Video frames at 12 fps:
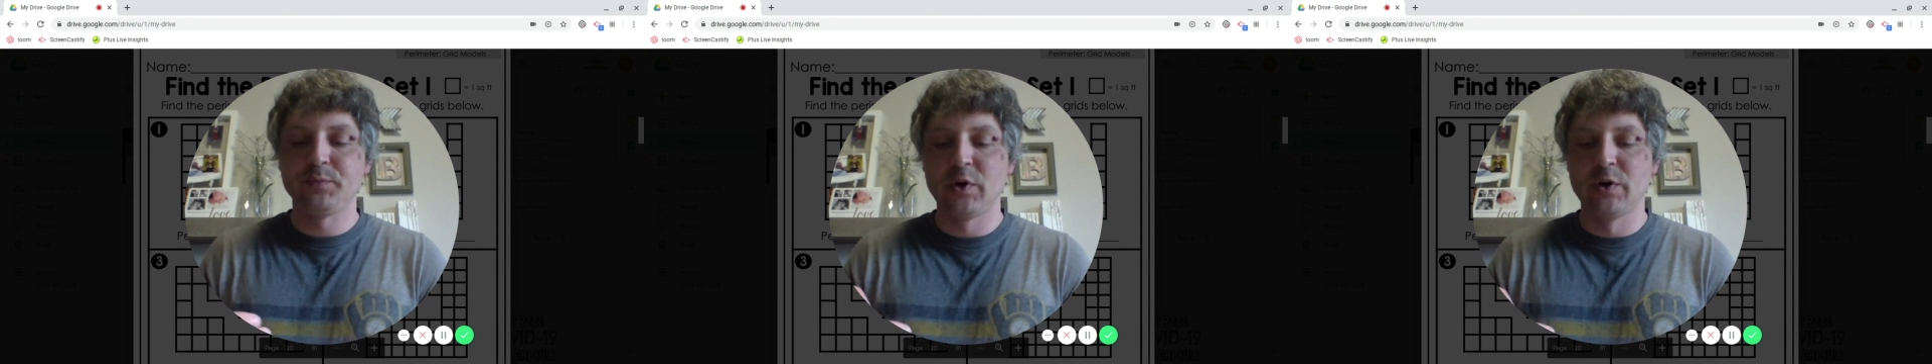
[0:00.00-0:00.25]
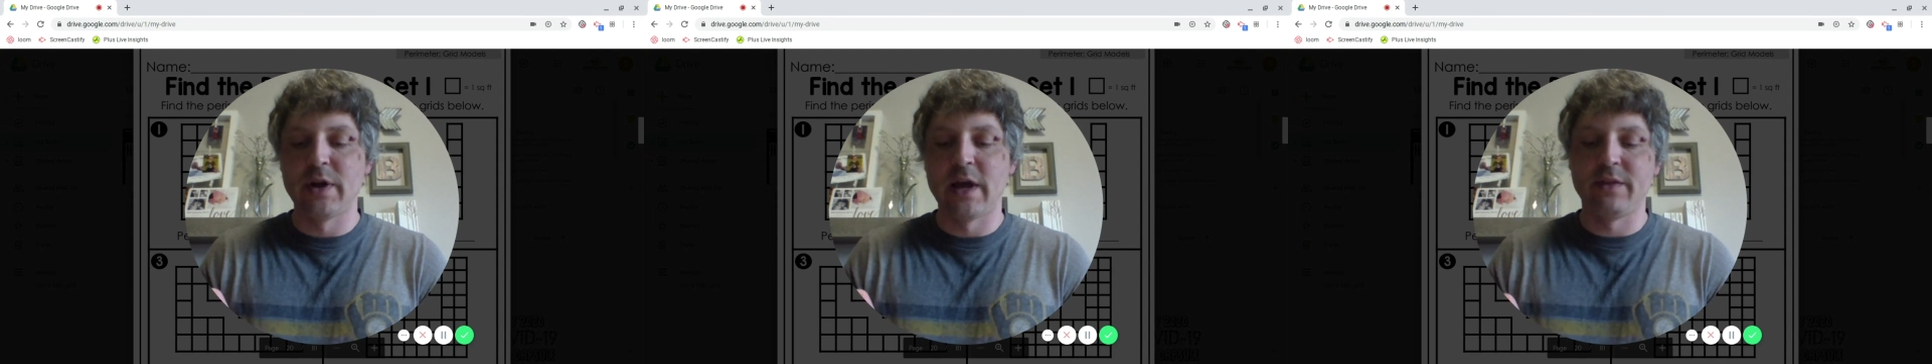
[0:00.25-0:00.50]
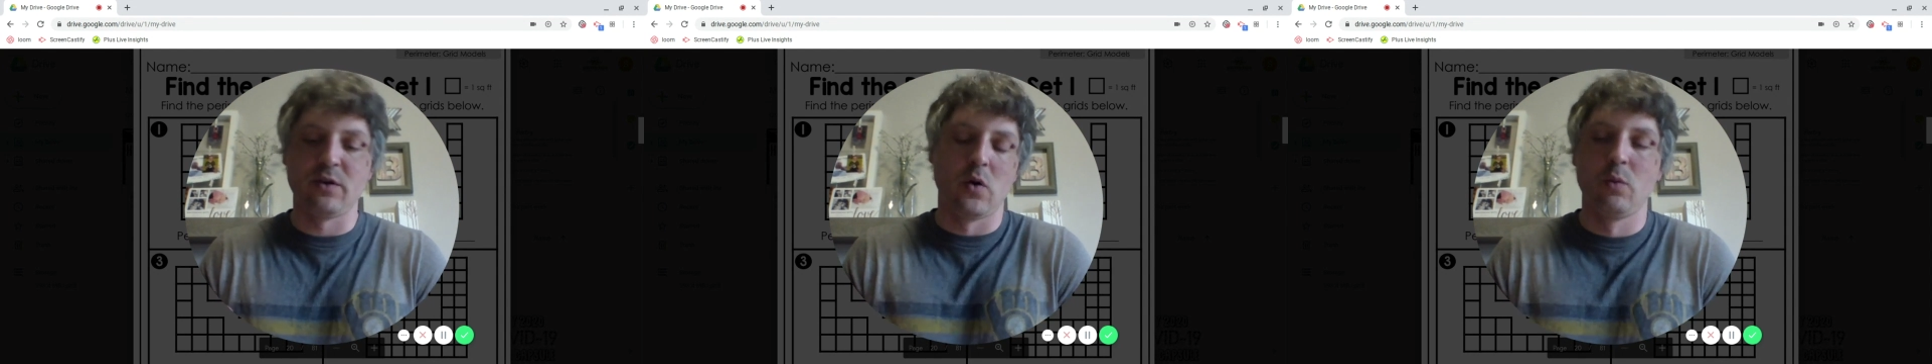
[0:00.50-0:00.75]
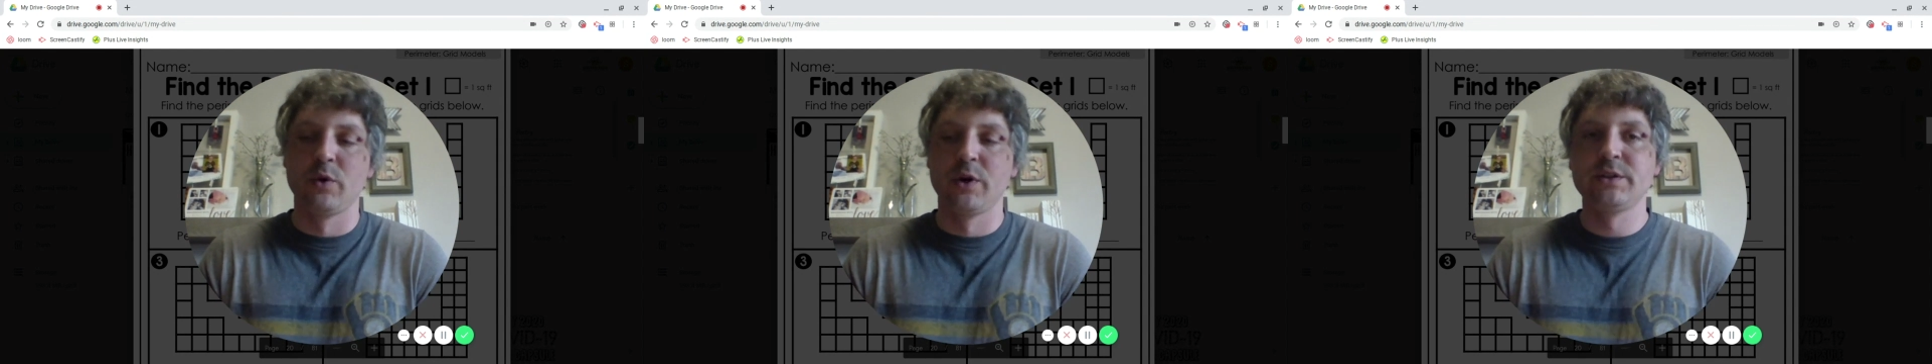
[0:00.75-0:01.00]
or not the
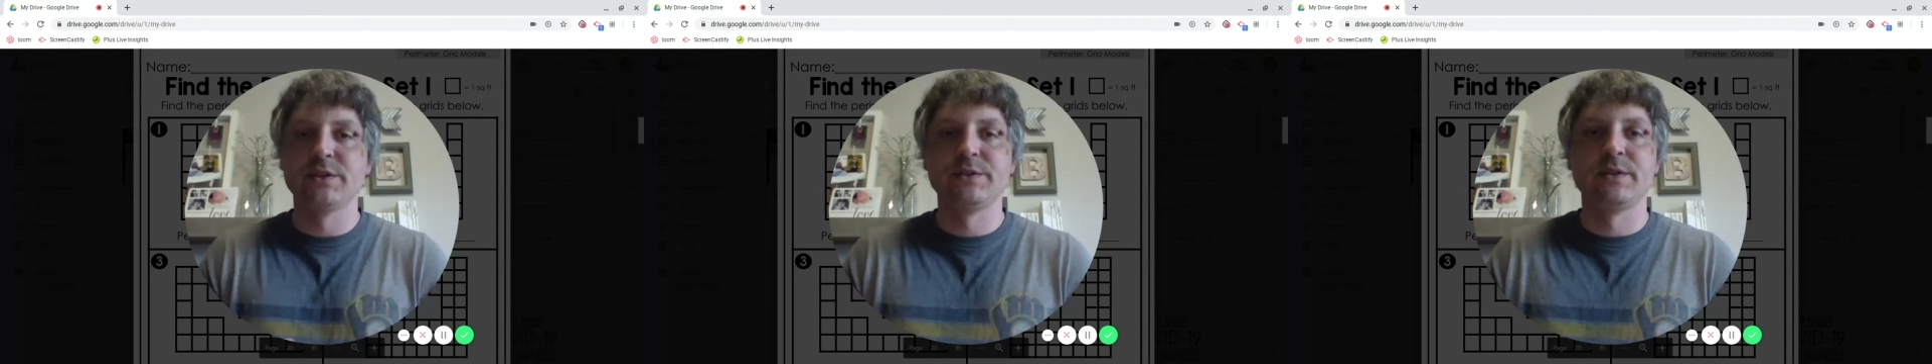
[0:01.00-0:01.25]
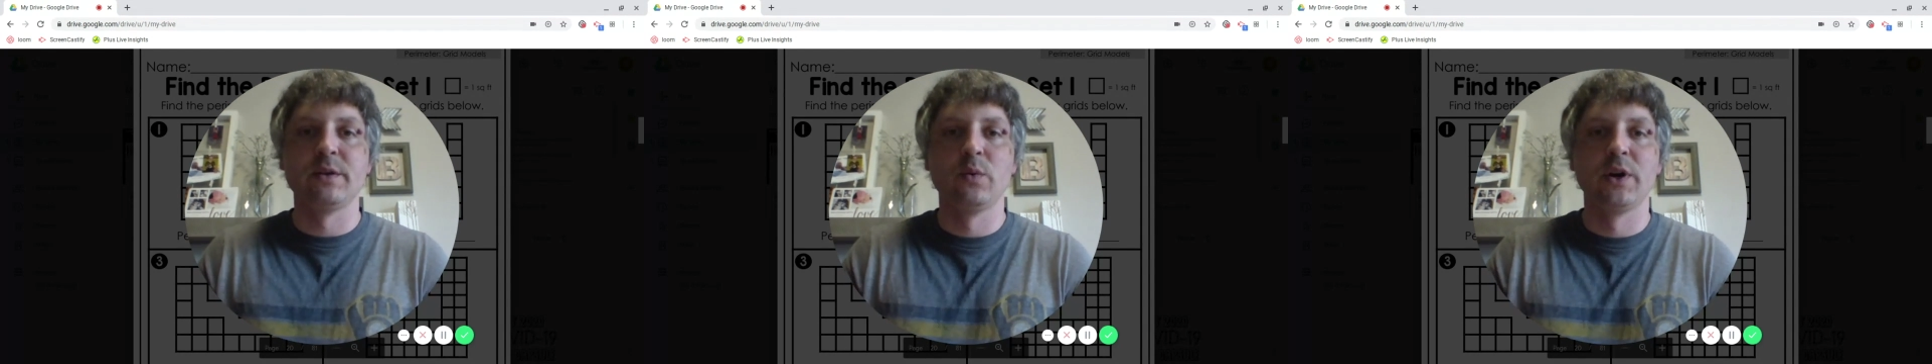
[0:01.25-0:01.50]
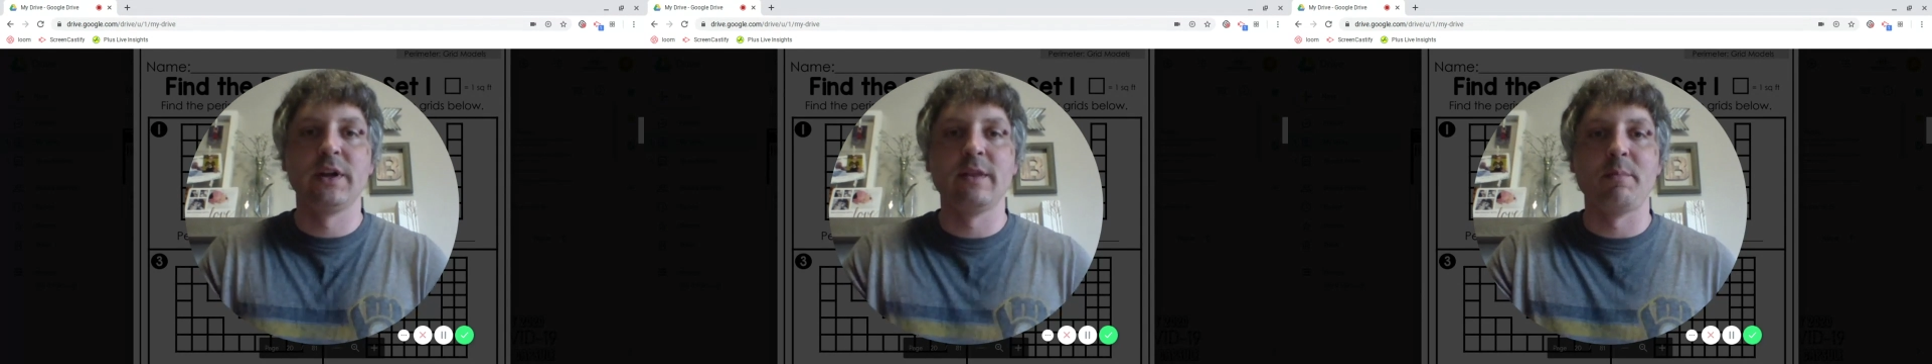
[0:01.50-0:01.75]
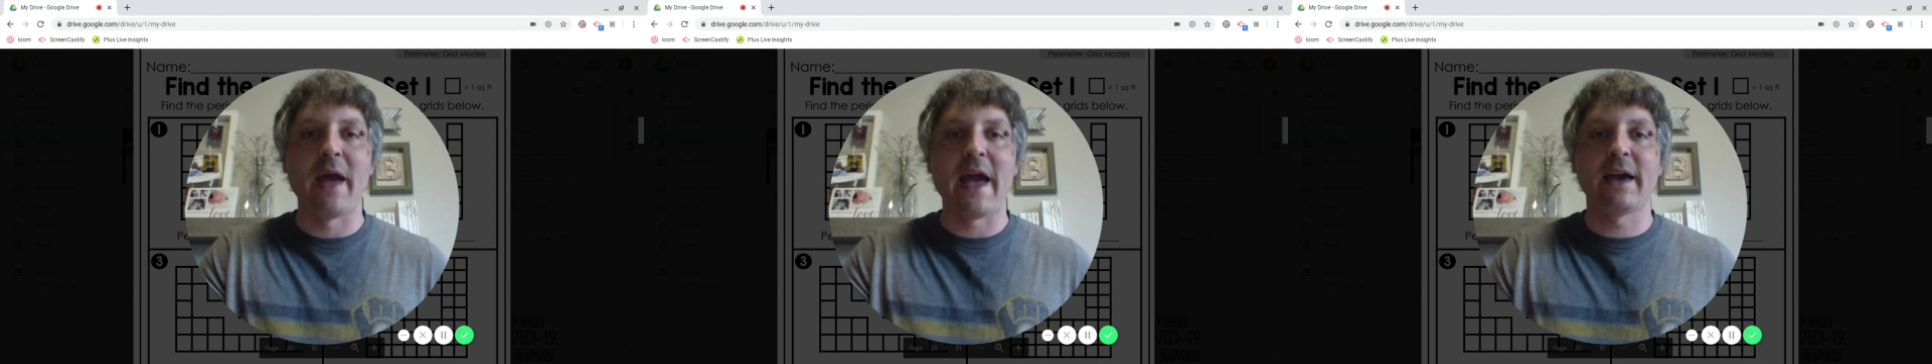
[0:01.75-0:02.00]
homework, just the work in
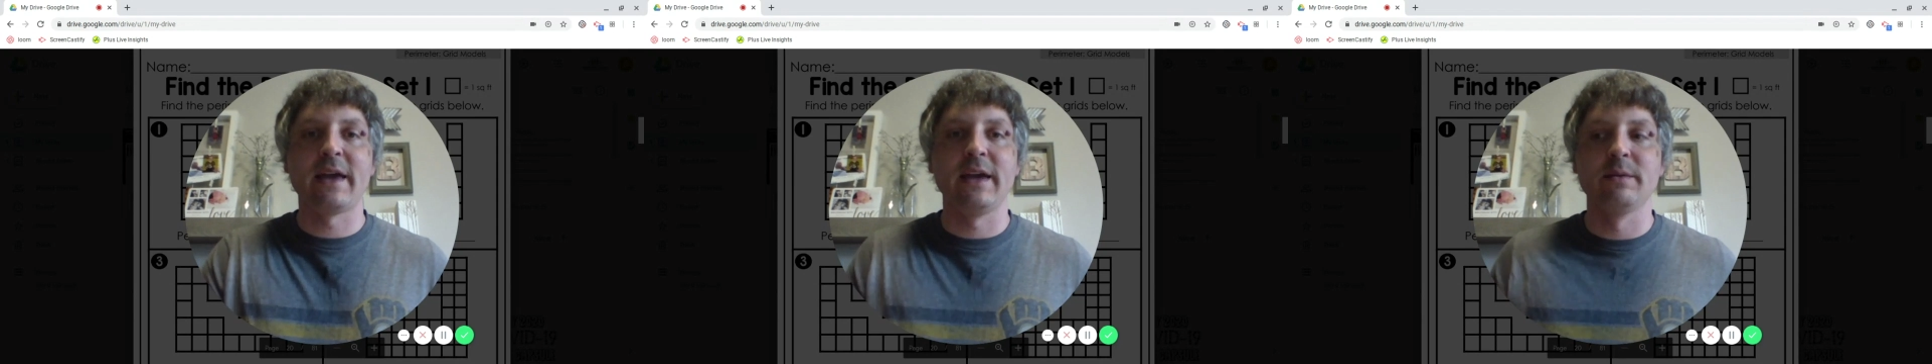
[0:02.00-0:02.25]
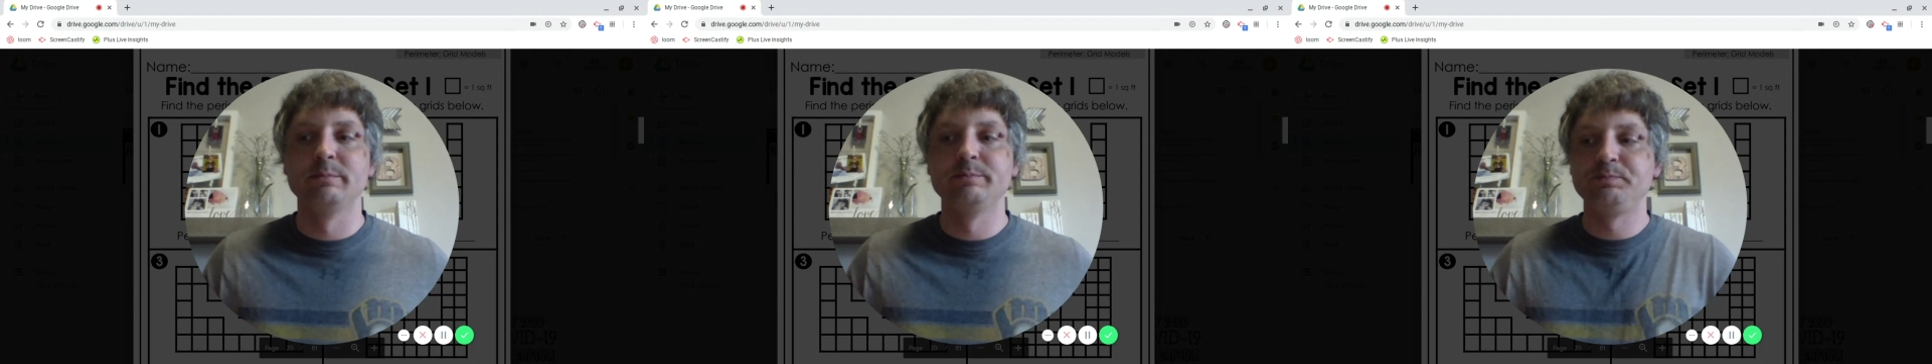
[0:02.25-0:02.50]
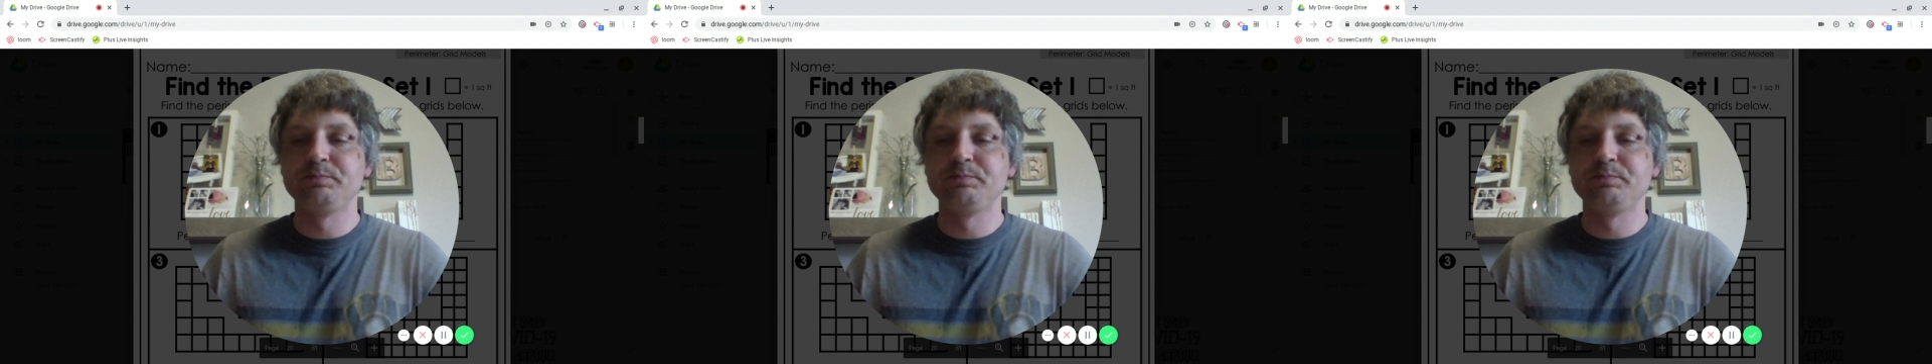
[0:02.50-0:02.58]
the packet.